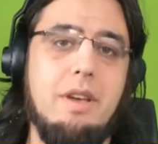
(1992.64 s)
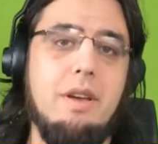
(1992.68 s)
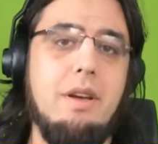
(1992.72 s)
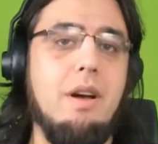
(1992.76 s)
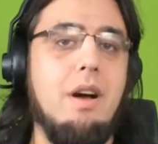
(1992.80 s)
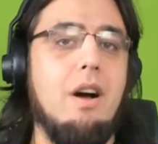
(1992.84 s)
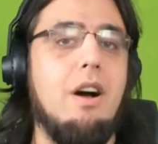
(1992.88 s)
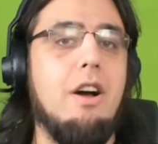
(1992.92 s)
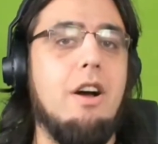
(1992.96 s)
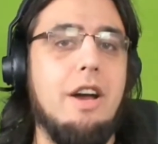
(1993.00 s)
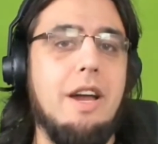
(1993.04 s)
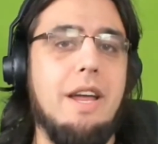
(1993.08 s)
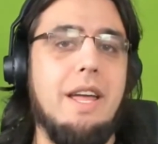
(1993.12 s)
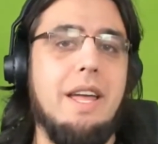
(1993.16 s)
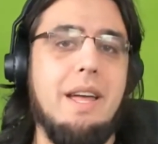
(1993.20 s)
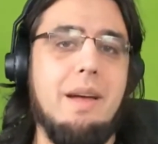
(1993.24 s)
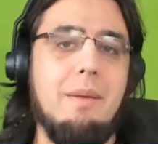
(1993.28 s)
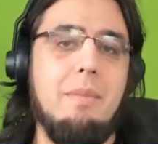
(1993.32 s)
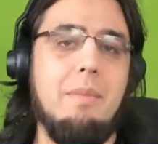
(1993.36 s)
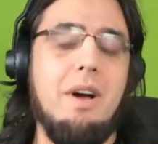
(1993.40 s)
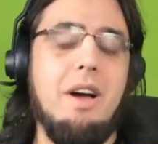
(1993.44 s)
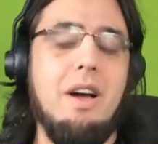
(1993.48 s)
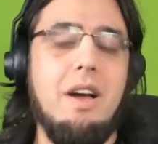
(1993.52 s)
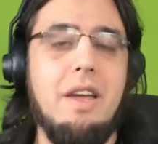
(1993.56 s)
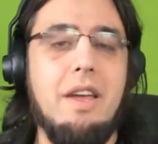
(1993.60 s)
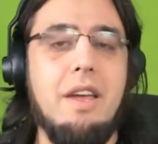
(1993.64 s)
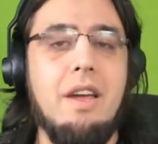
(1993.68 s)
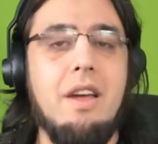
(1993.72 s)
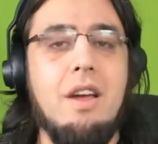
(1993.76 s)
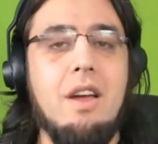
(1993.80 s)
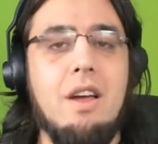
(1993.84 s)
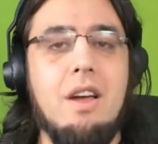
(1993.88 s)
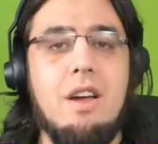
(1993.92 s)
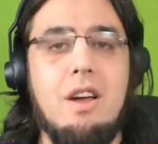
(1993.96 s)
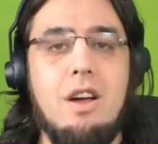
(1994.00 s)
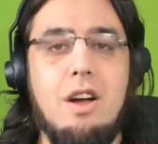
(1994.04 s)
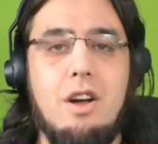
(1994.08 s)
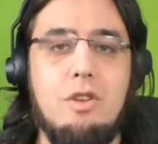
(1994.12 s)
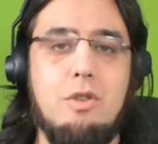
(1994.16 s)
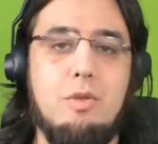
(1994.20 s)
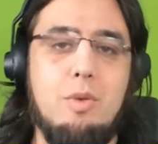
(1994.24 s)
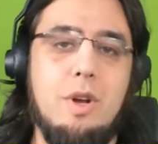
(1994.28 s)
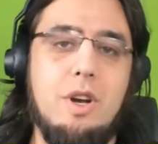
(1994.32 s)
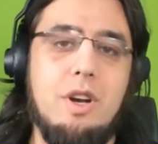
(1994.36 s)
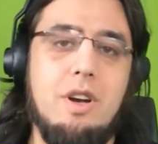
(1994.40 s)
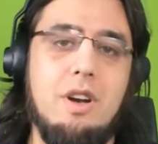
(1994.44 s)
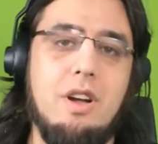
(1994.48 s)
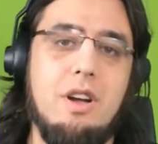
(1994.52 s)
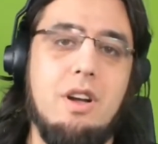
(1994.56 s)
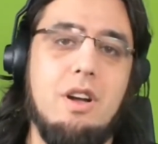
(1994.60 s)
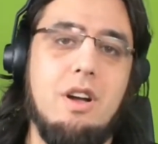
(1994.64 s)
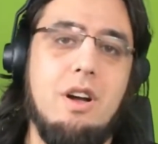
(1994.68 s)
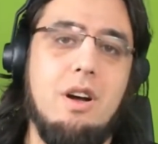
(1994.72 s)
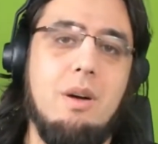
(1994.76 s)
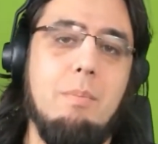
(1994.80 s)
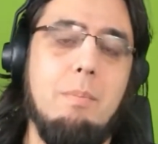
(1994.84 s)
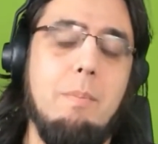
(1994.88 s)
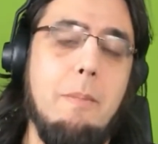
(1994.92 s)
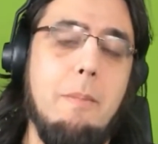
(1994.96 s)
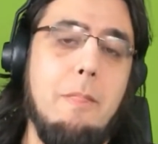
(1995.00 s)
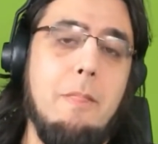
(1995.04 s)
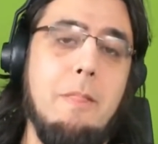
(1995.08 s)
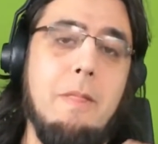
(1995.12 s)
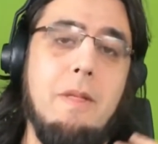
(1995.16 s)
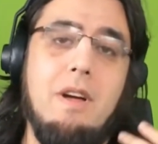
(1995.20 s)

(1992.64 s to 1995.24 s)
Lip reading: RAMI, on twitter.com.